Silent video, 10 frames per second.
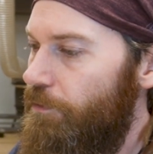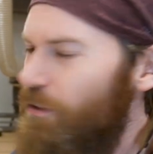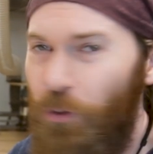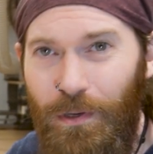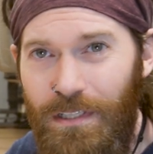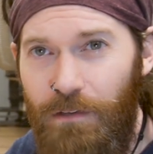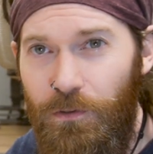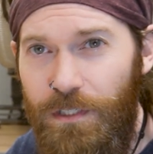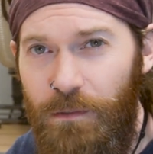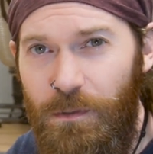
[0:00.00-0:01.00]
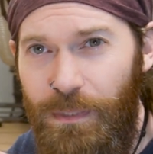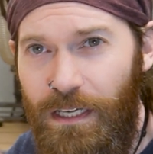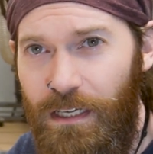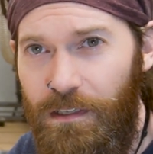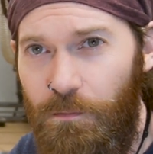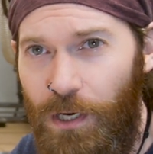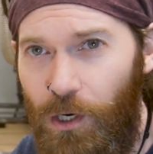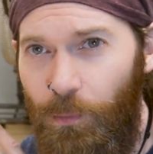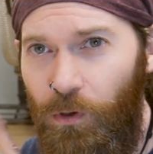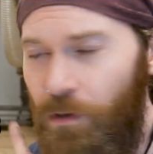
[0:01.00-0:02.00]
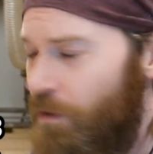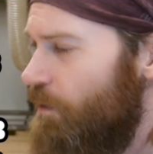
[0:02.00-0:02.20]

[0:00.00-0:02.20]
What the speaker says: Noise levels seem to be kind of comparable,